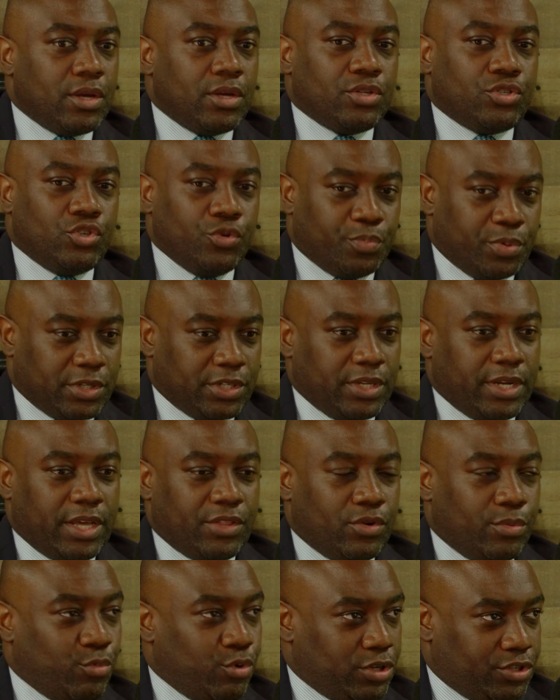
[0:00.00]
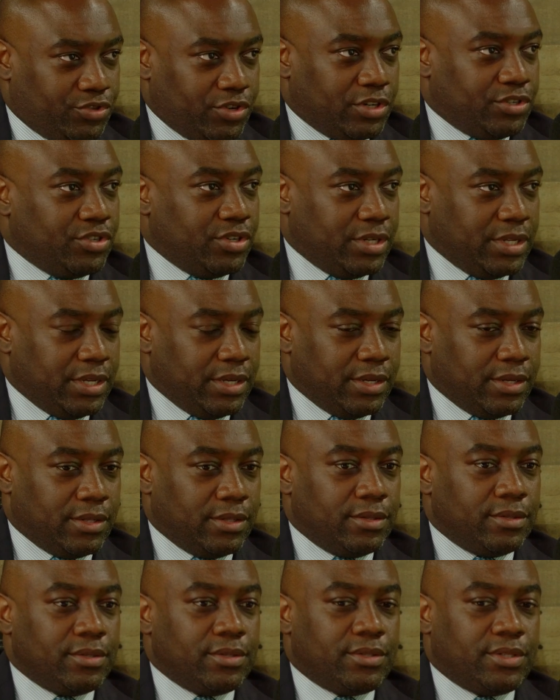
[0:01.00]
to put together a more structured
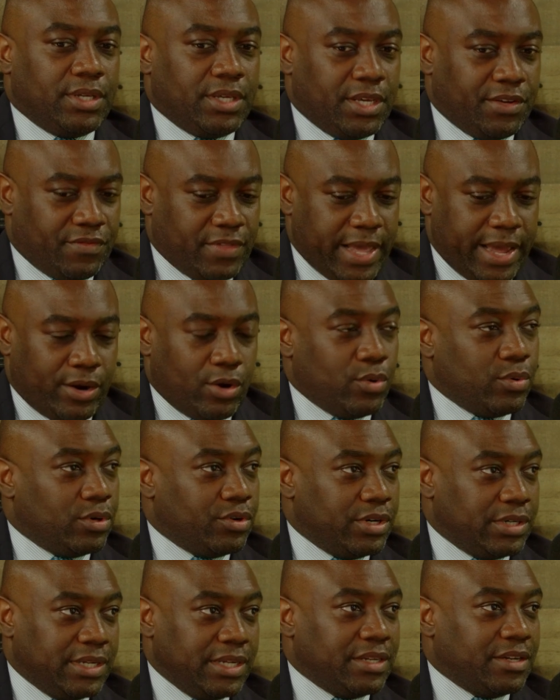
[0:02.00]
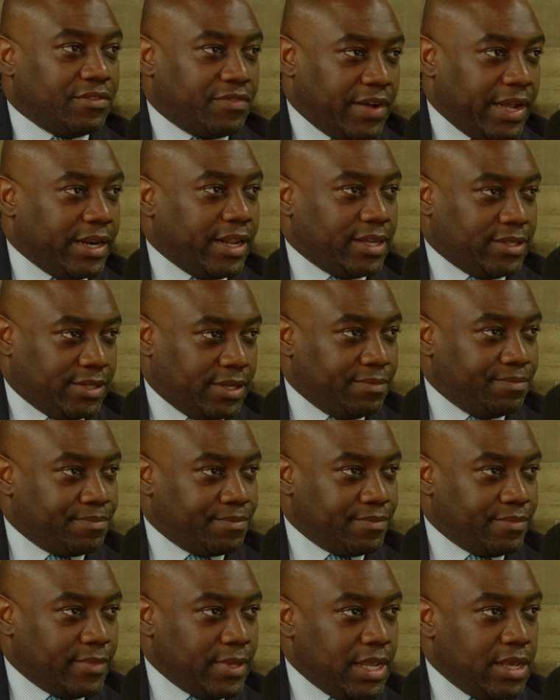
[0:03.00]
deal to give that owner a dignified exit.
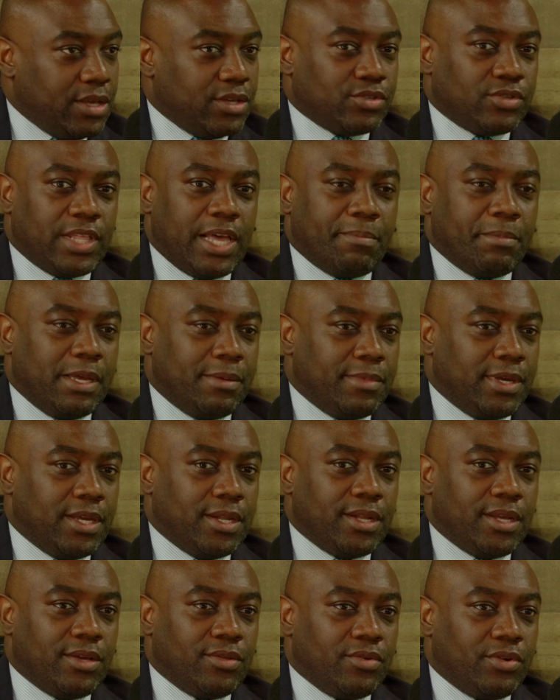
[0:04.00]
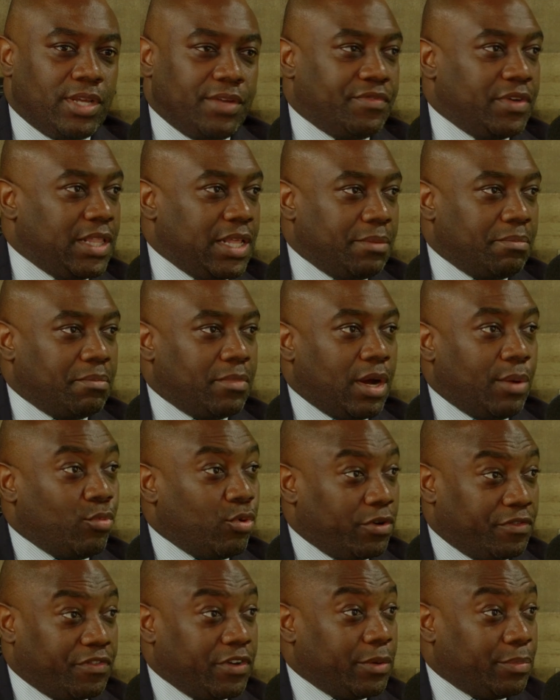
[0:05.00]
Mm-hmm. So that may mean either giving them a
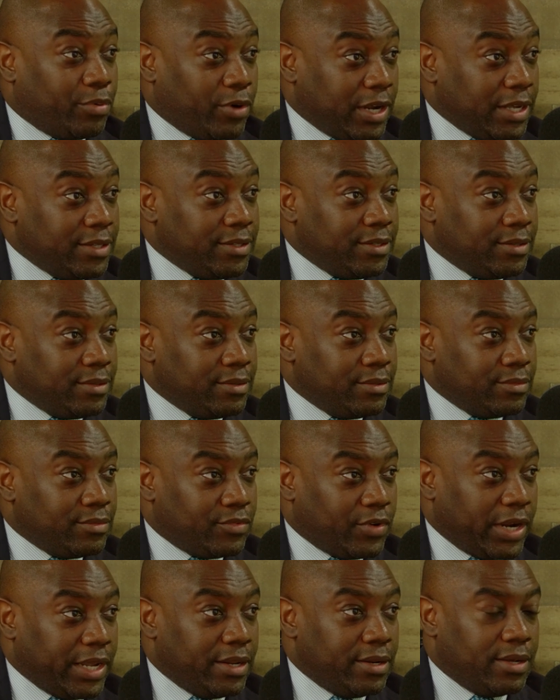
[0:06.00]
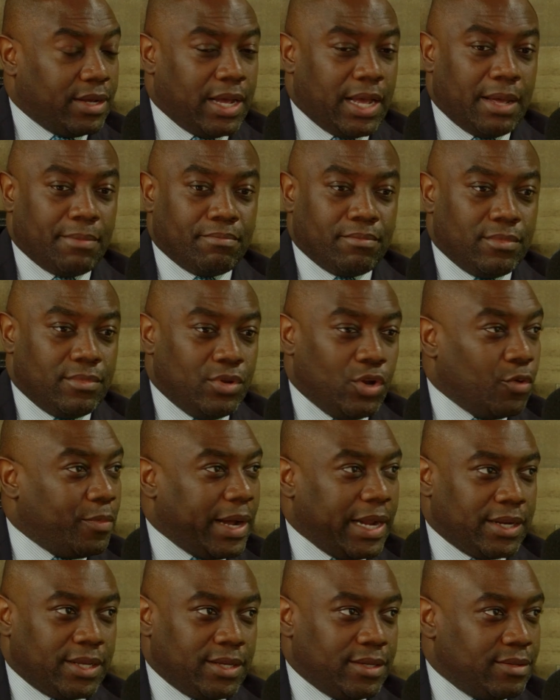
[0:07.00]
more fair price right? Um,
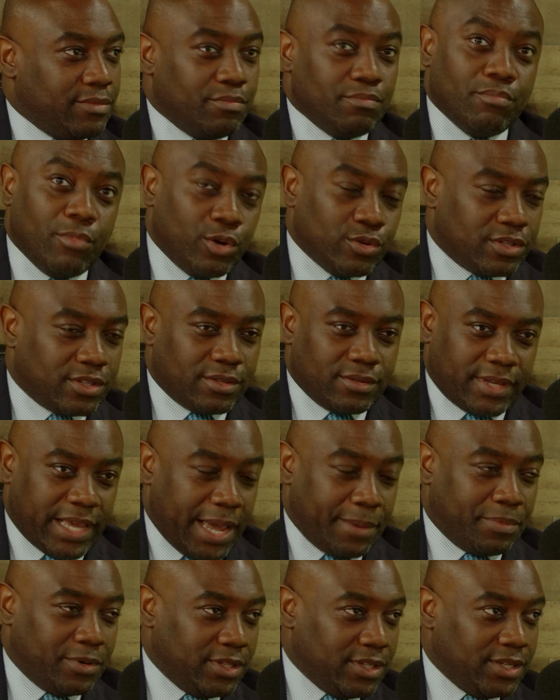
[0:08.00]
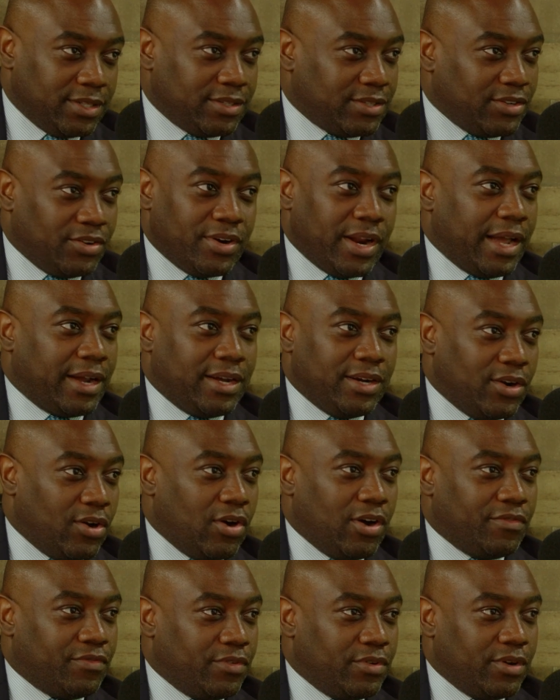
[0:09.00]
nobody, most capitalists are not mm-hmm. going to
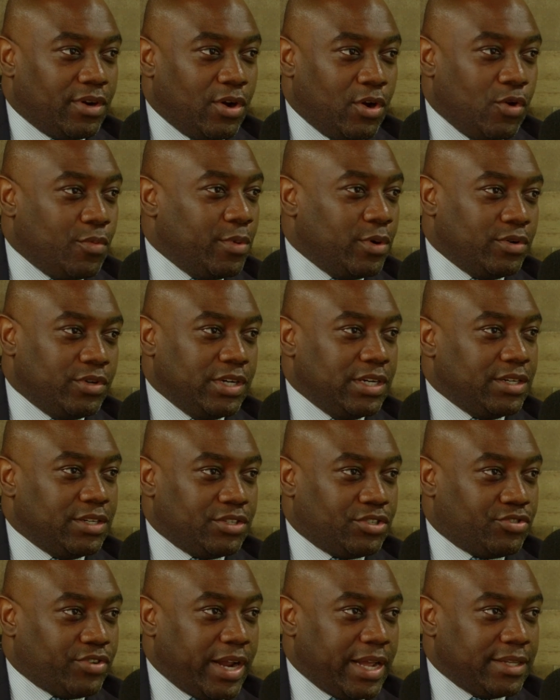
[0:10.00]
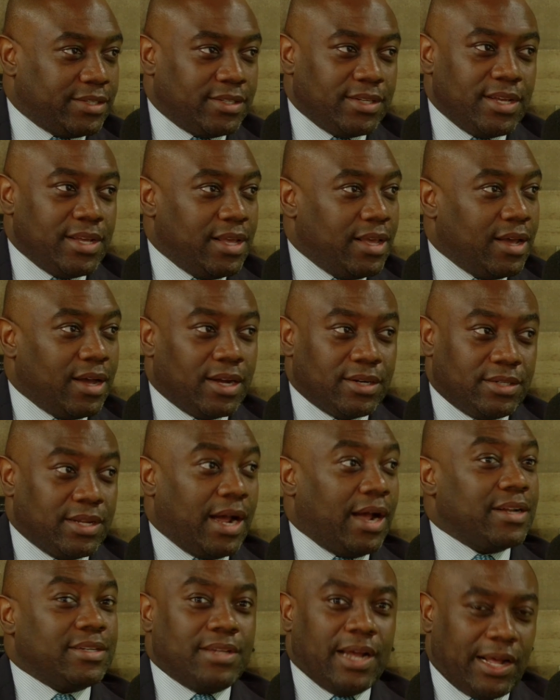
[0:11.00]
offer a homeowner in distress right. a, do-
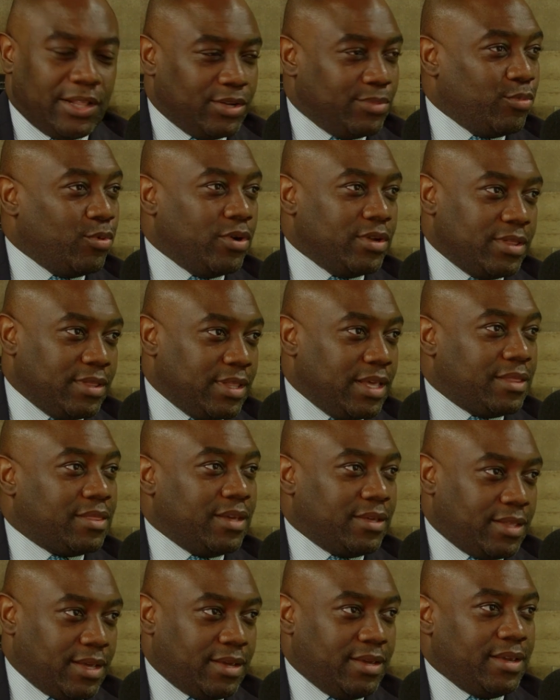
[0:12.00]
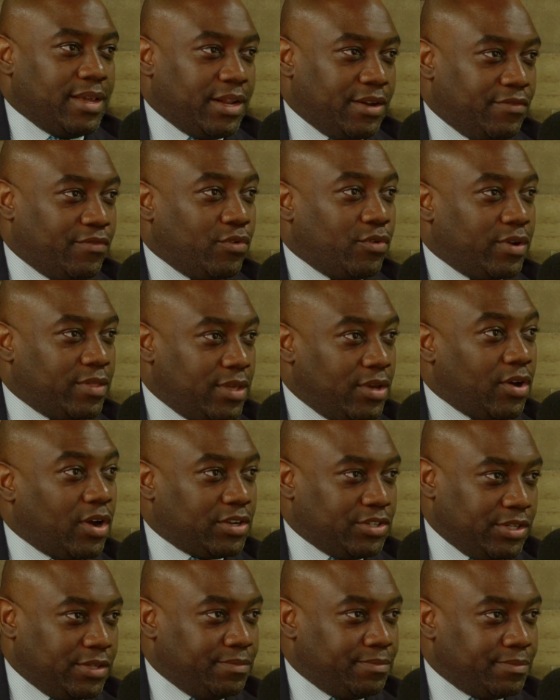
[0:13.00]
a, dollar more than they think they can get it for at the
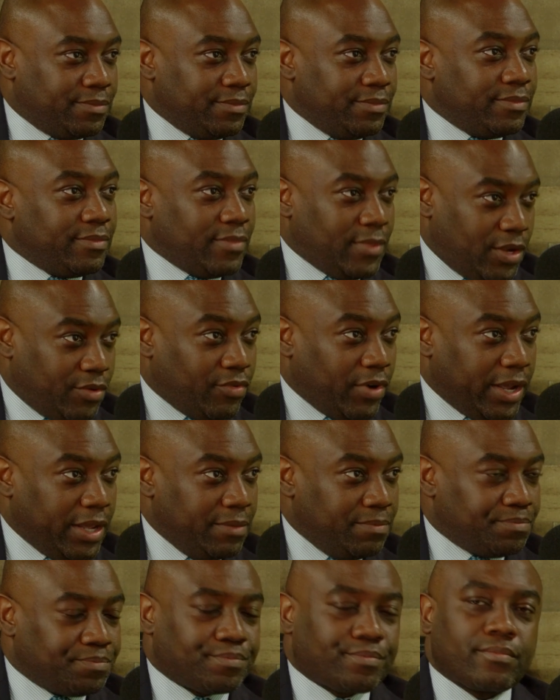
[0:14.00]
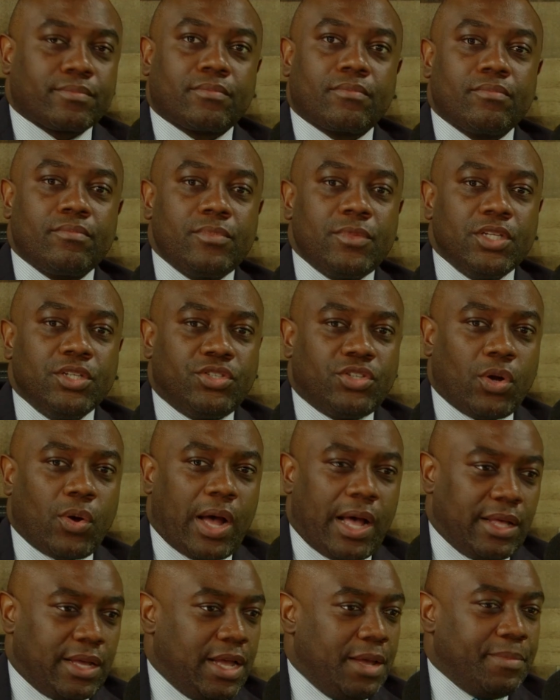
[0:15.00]
auction. Ugly houses, I'll right? buy them, right? Yeah. So
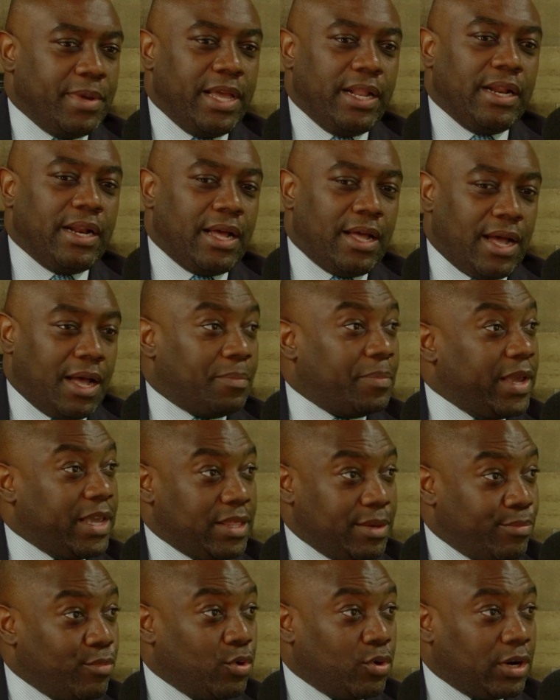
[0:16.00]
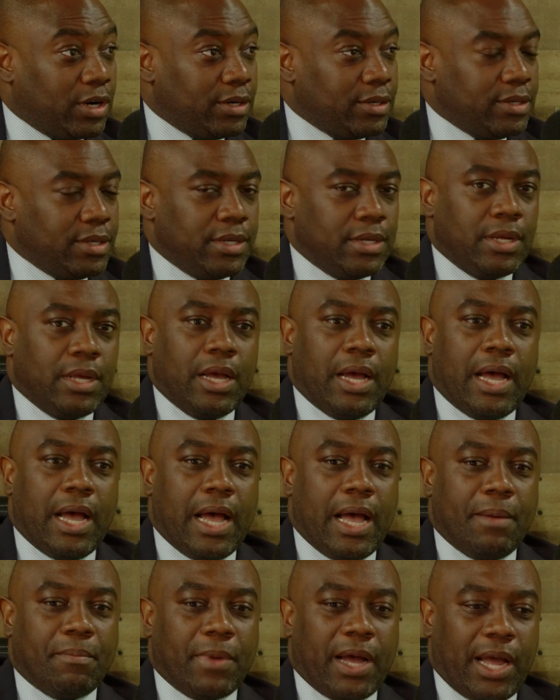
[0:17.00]
I'll come in and I'll, I'll pay them more. Mm-hmm.
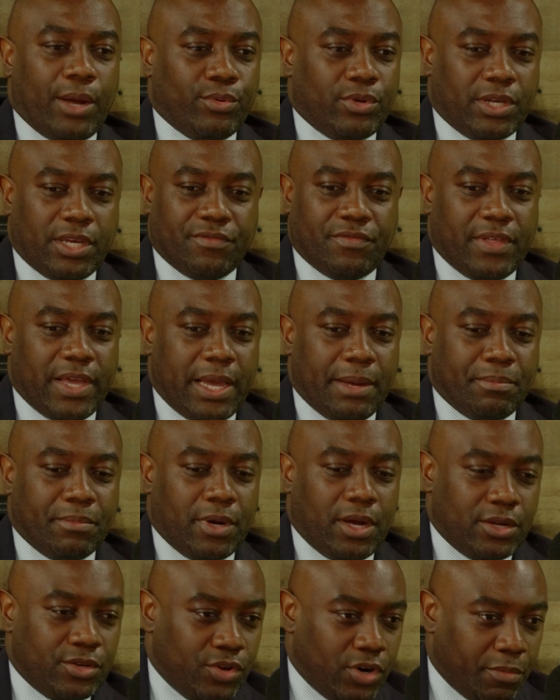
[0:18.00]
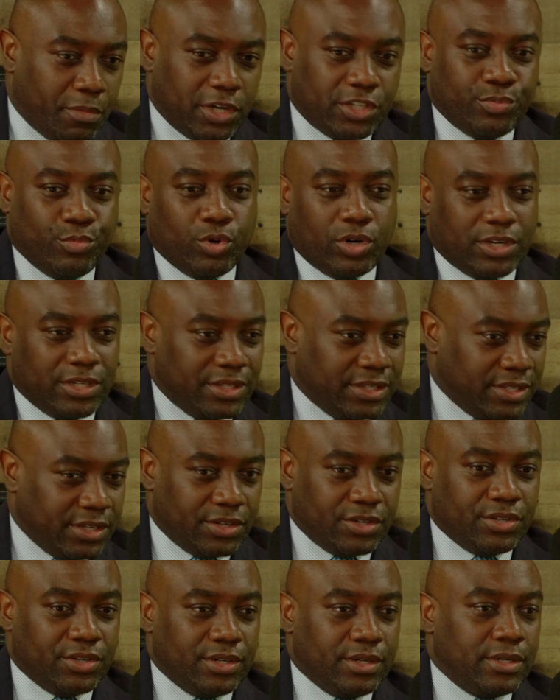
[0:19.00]
Um, I will give them, you know, much more
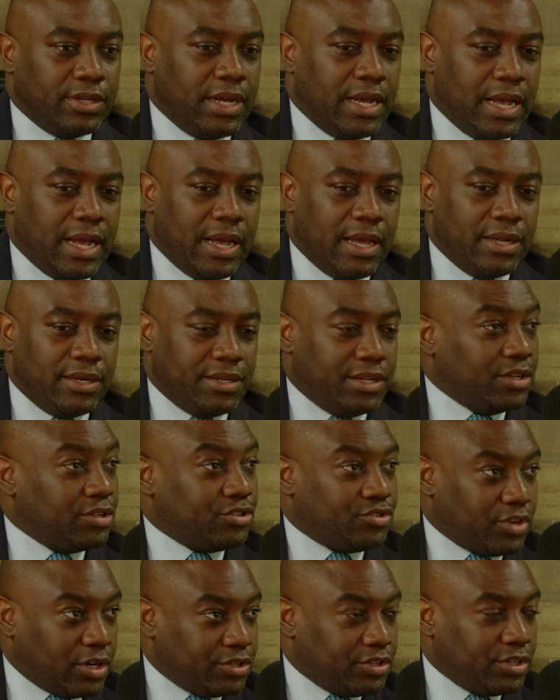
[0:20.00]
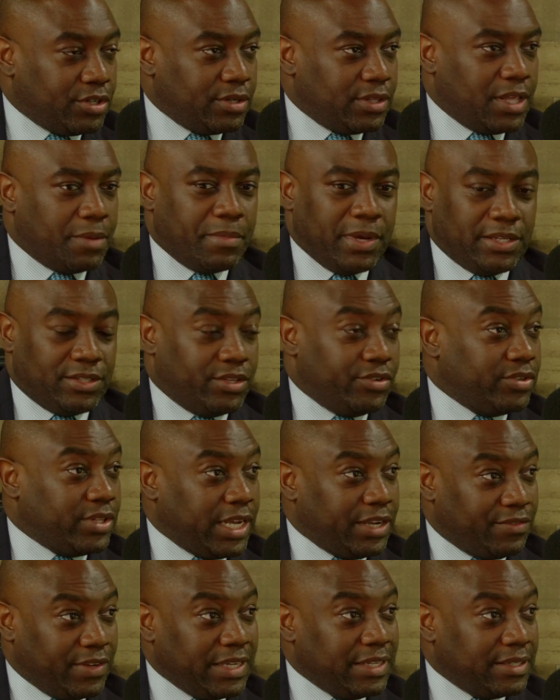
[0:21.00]
considered uh, deal structure that makes their
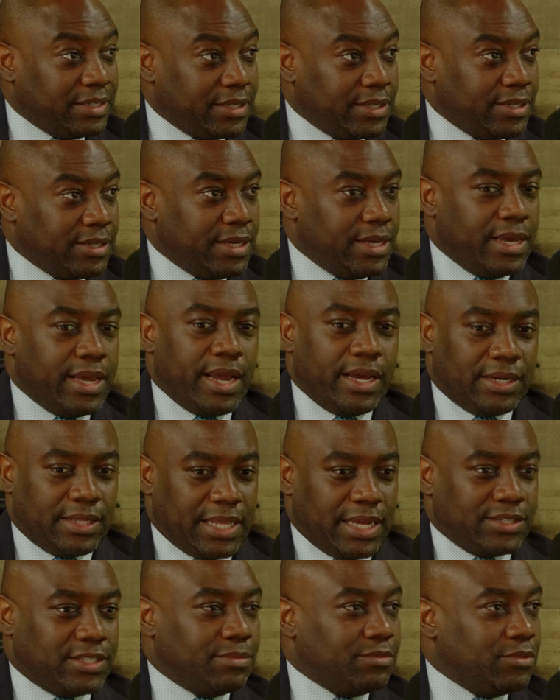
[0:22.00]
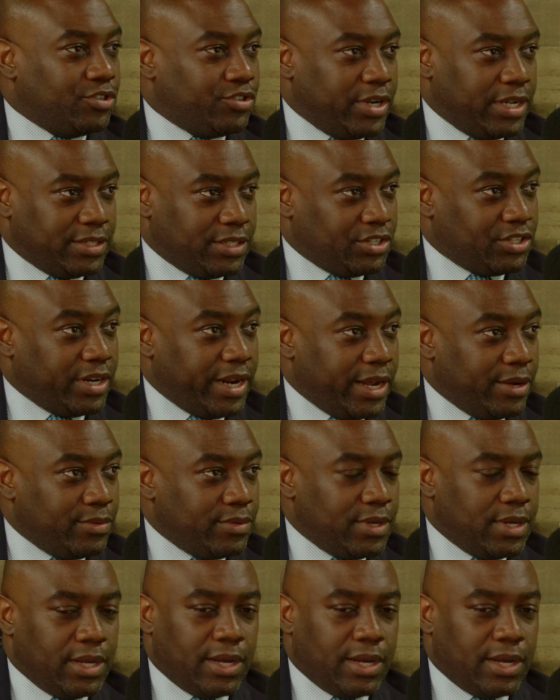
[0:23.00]
life easy and allows them to transition out.